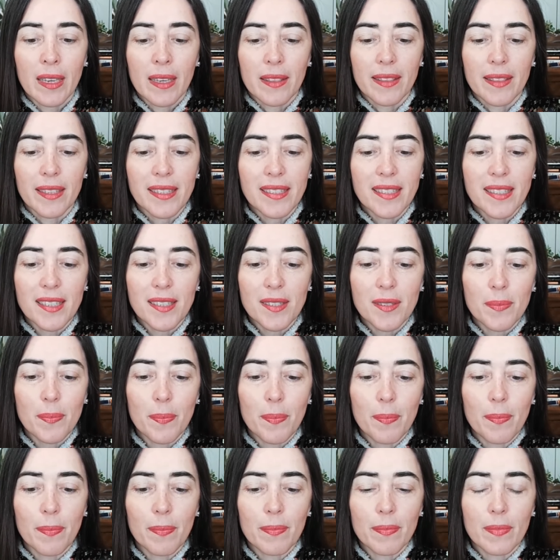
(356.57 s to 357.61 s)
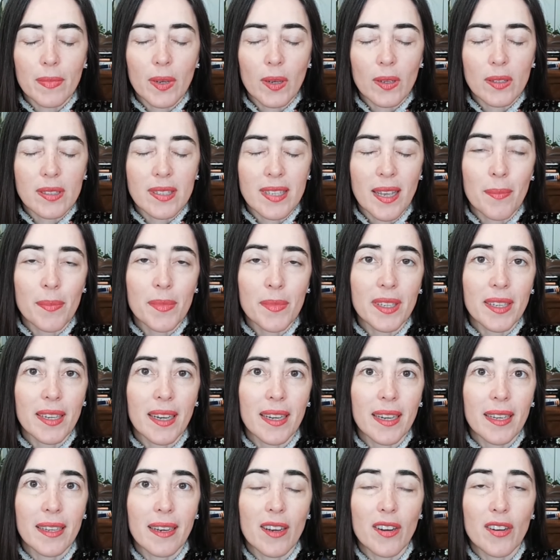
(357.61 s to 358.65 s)
This is something
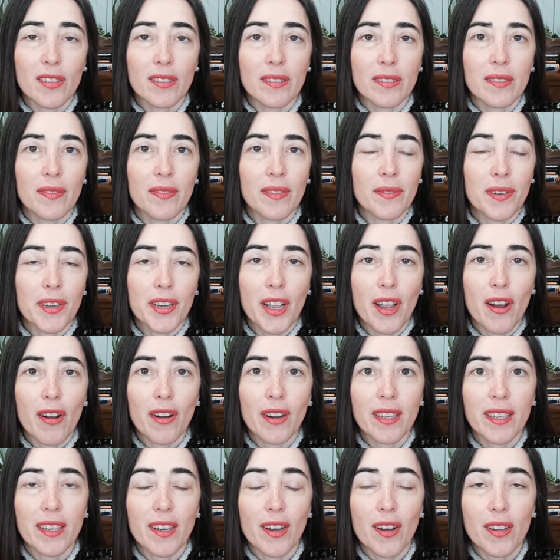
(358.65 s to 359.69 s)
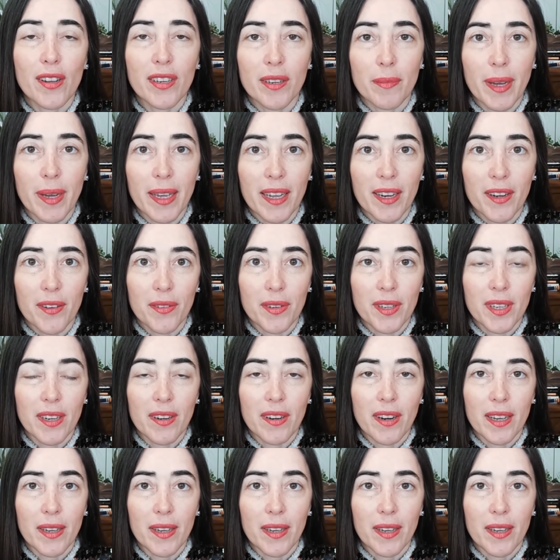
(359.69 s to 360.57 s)
I learned very early on in my career.